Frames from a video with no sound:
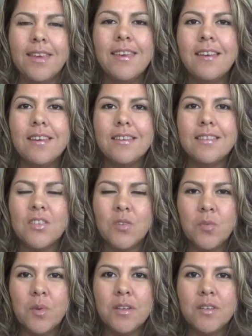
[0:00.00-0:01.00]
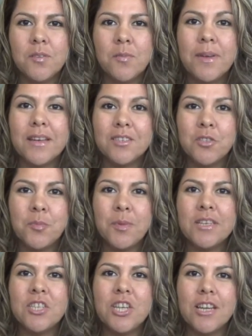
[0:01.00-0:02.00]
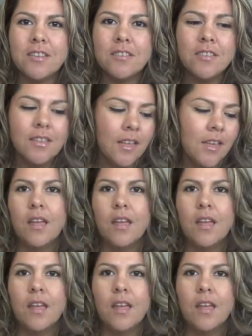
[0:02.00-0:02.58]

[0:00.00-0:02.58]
Hey guys, welcome back to my channel.